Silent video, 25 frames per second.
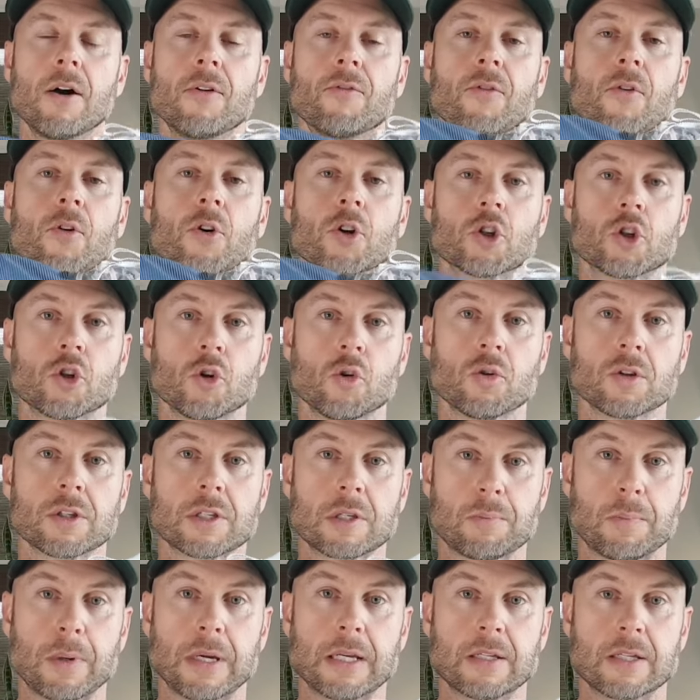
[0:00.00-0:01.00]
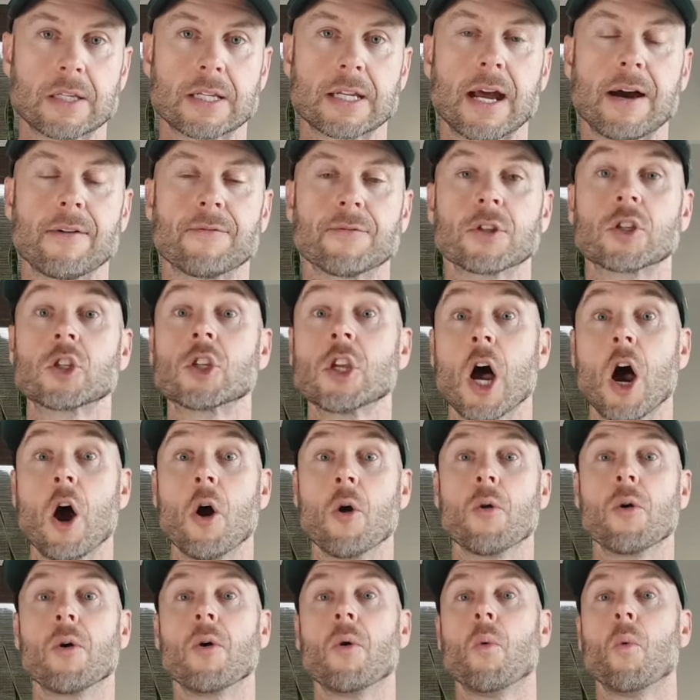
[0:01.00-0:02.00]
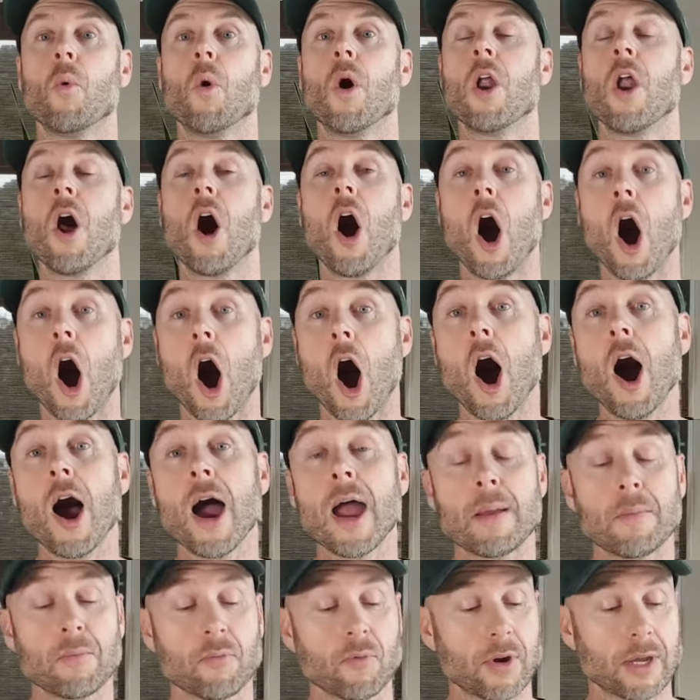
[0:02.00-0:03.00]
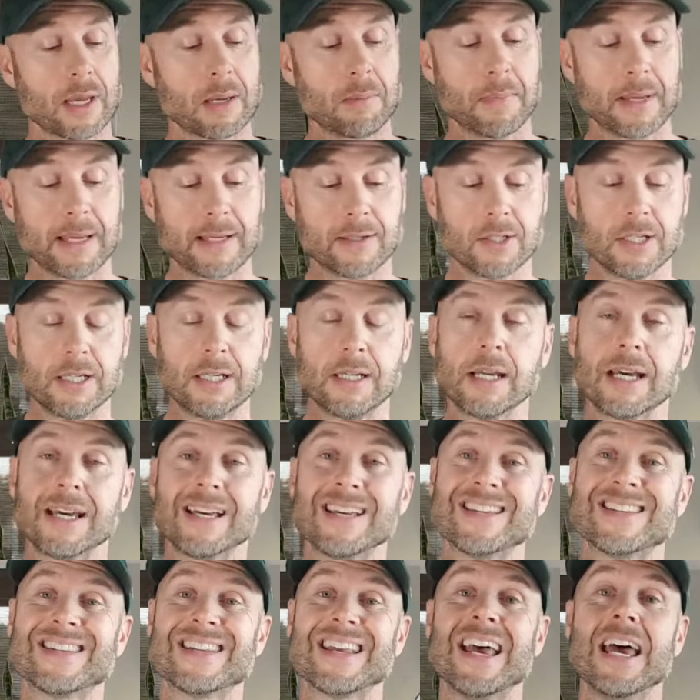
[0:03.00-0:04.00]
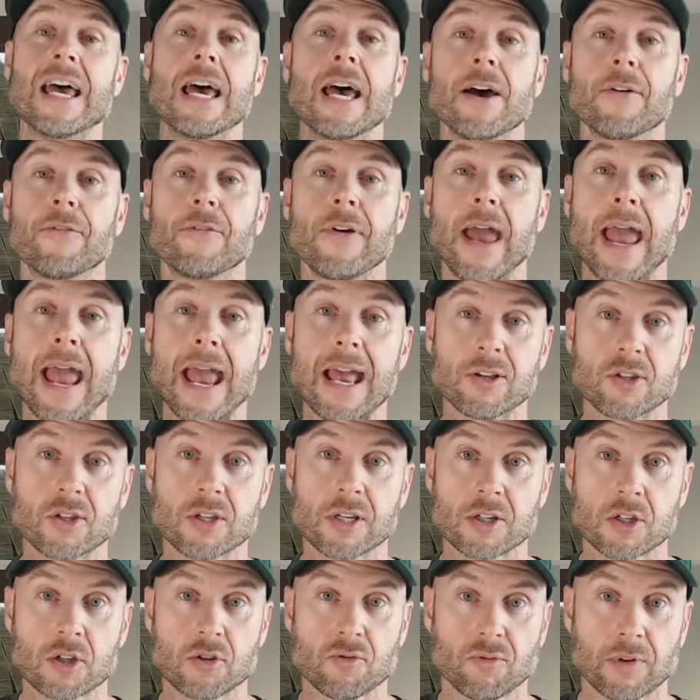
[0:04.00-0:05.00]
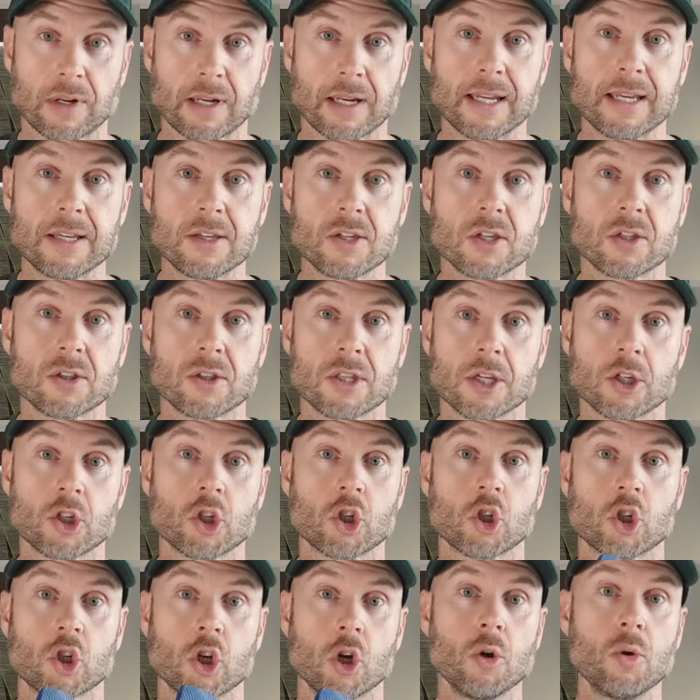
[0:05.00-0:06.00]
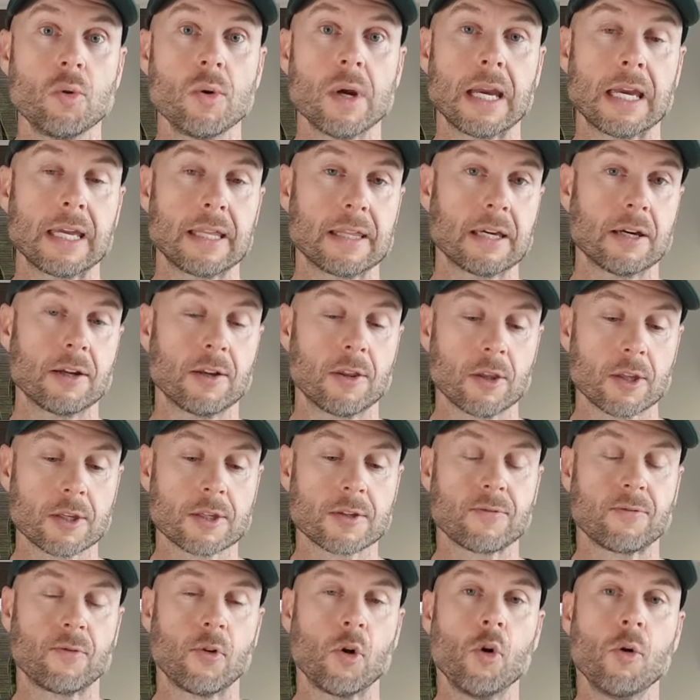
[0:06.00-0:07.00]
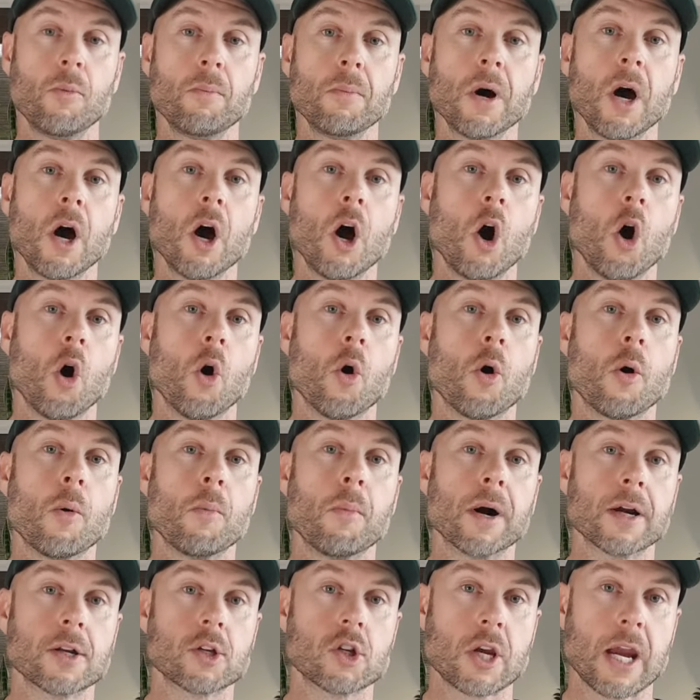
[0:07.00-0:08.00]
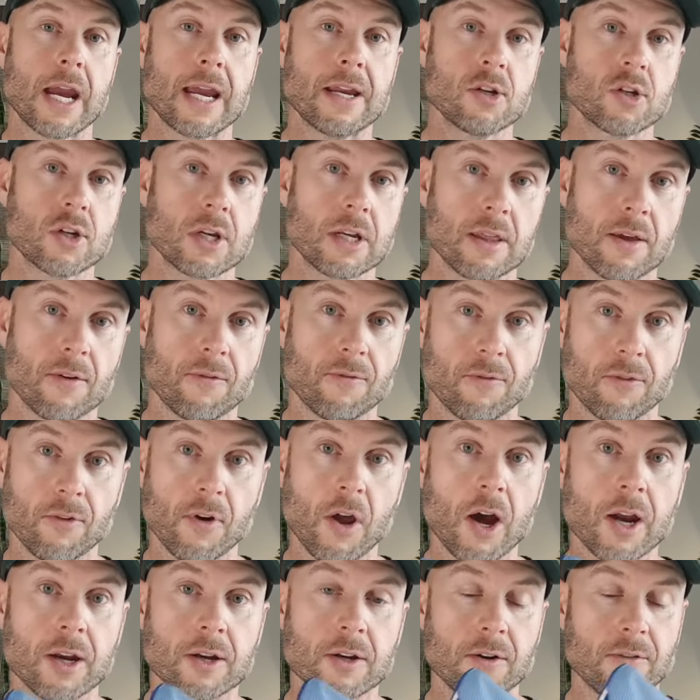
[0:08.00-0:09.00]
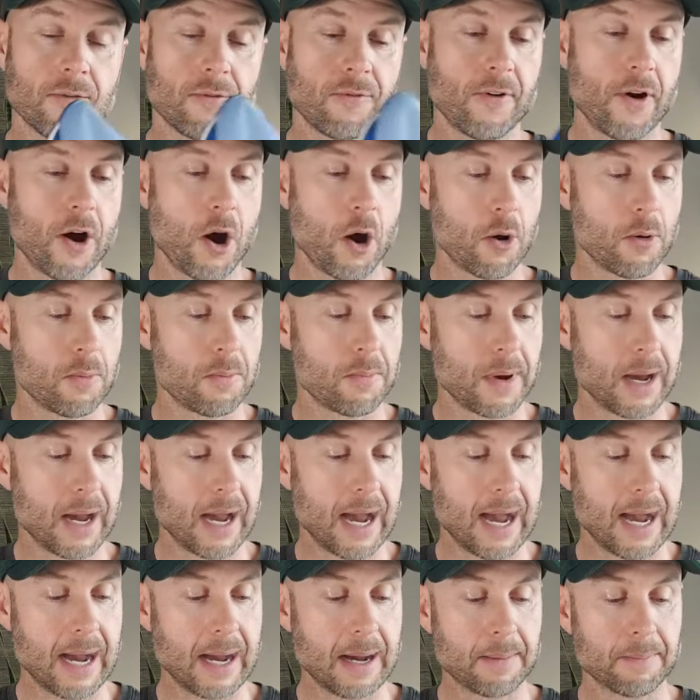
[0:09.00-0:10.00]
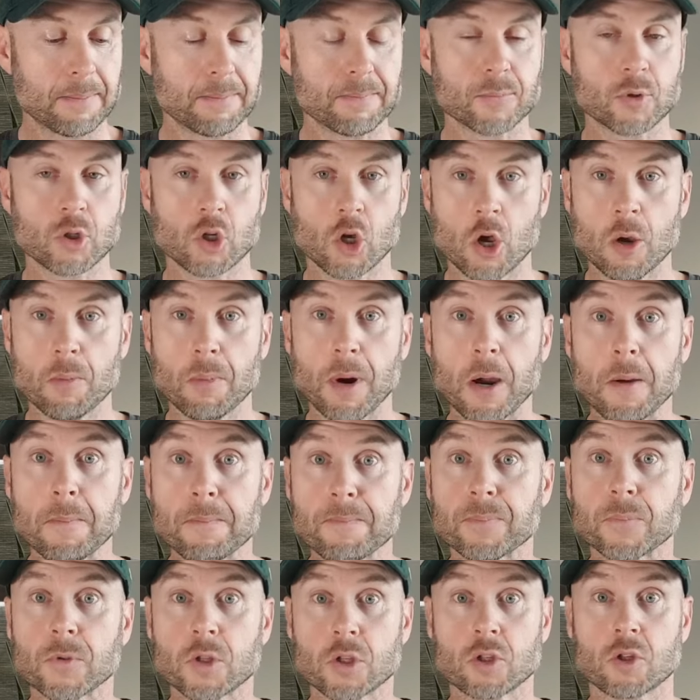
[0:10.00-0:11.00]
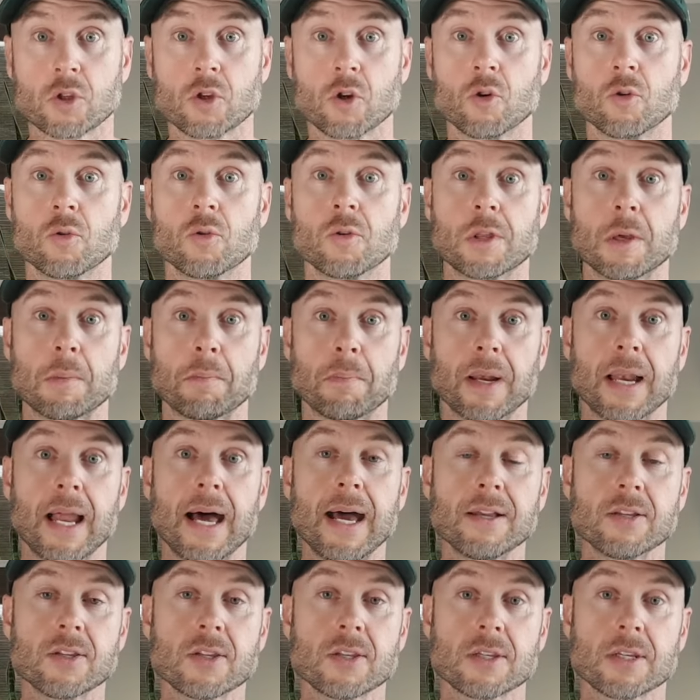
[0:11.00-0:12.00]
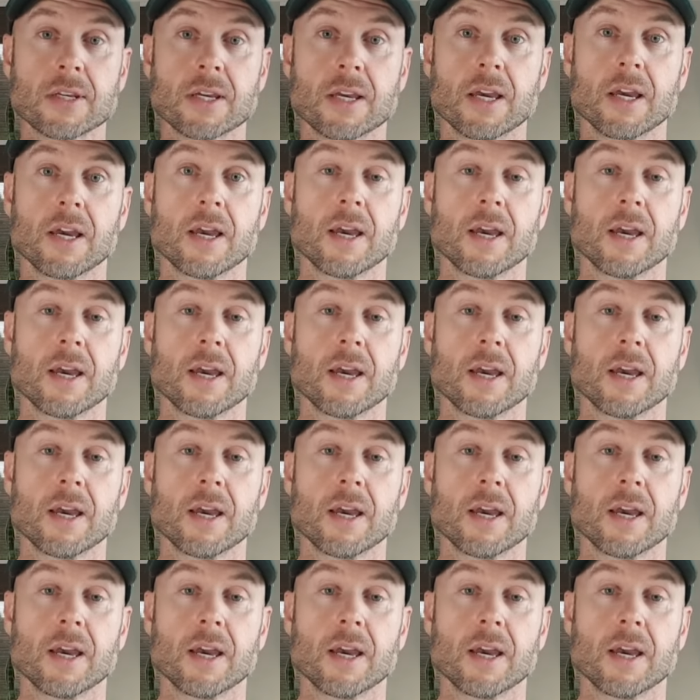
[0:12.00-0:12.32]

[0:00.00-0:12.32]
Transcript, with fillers: for short speed stuff. So what I'm recommending is if ASICS released this shoe either in this form or by changing the flight foam um, turbo to the plus,